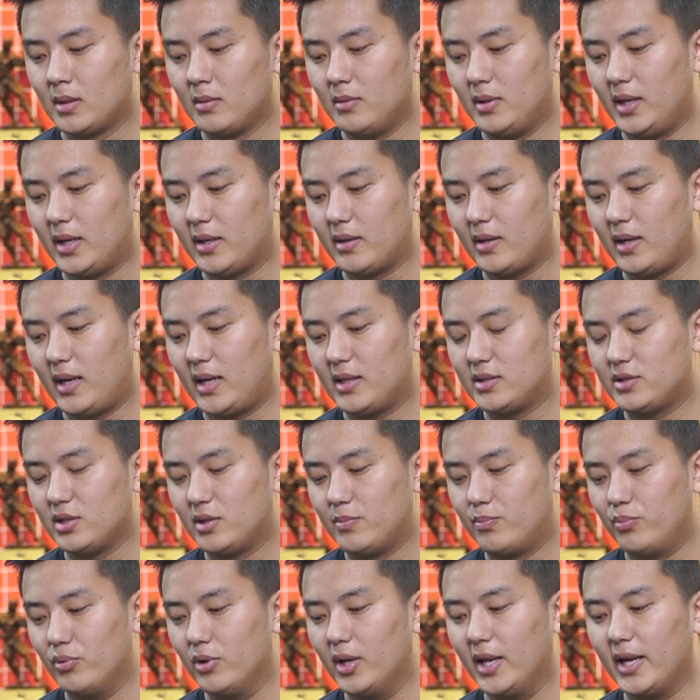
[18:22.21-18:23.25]
And as you're
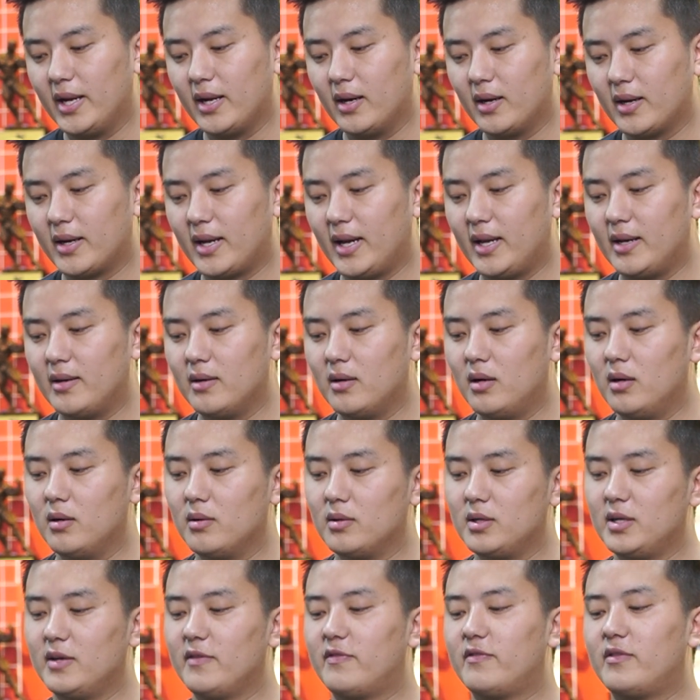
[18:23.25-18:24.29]
pulling, again,
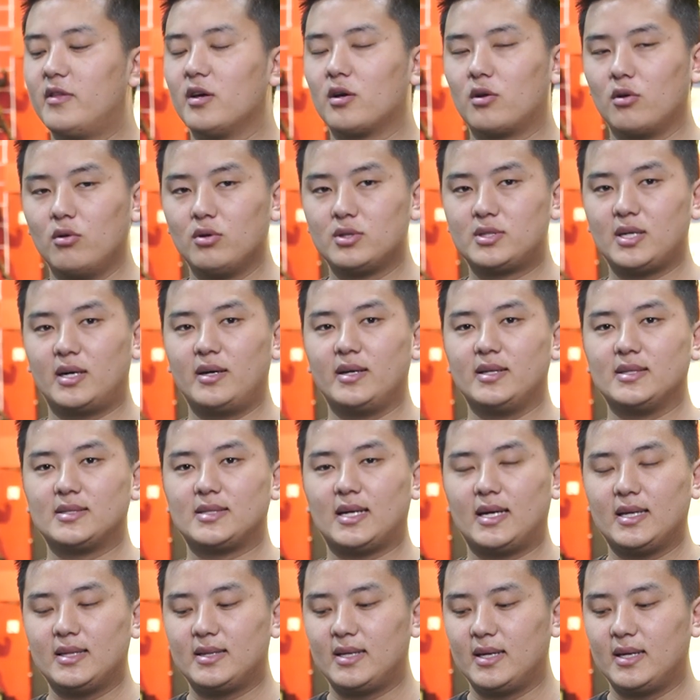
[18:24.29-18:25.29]
if the glutes are inside,